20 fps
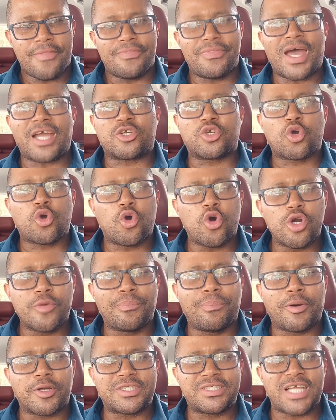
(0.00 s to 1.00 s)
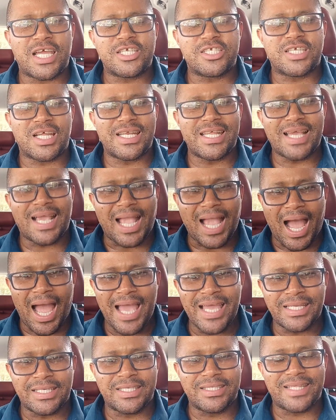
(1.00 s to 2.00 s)
that could potentially
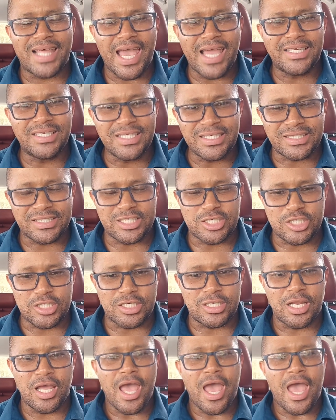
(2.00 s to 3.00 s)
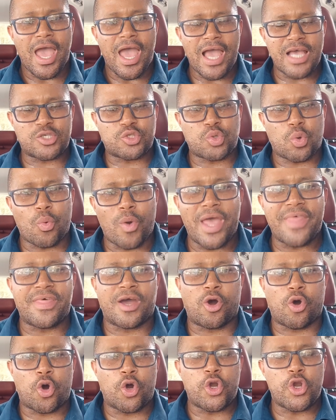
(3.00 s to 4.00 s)
guide their decision as to
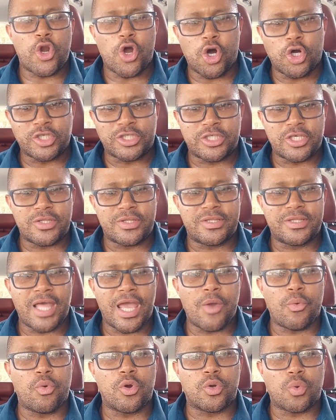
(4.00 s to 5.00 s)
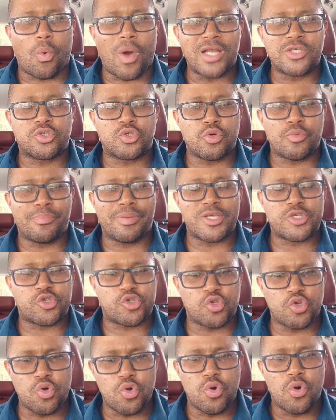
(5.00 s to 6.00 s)
whether or not they would want to
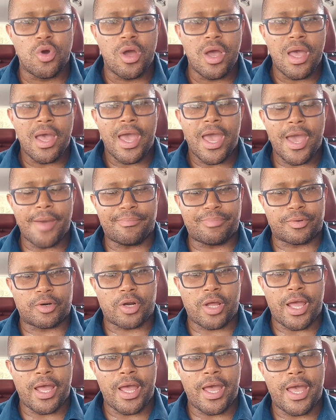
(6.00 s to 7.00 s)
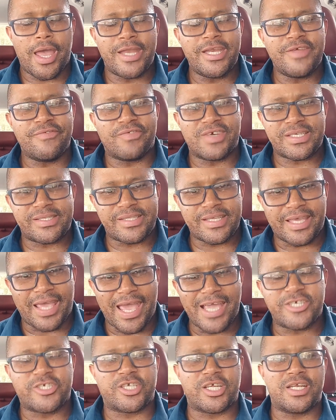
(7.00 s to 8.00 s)
pursue an
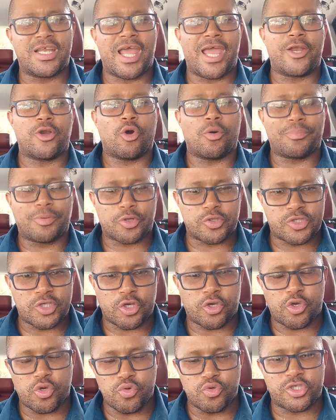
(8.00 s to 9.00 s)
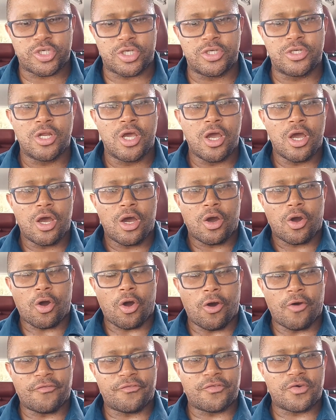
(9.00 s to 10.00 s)
investigation and or prosecution
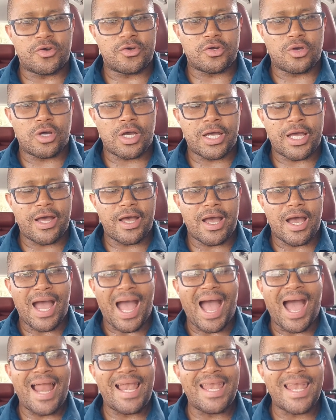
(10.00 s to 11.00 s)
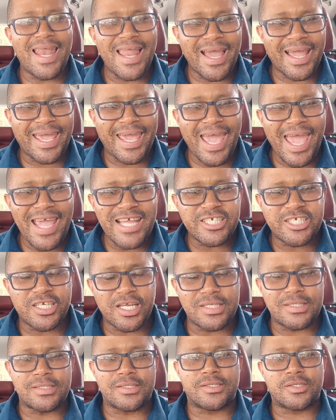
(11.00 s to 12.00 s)
of
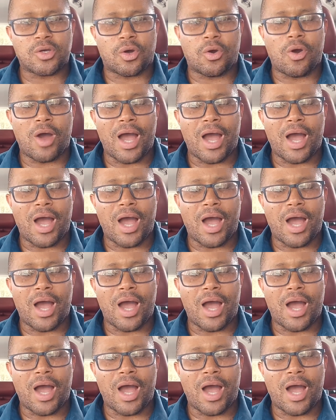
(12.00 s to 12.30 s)
allegations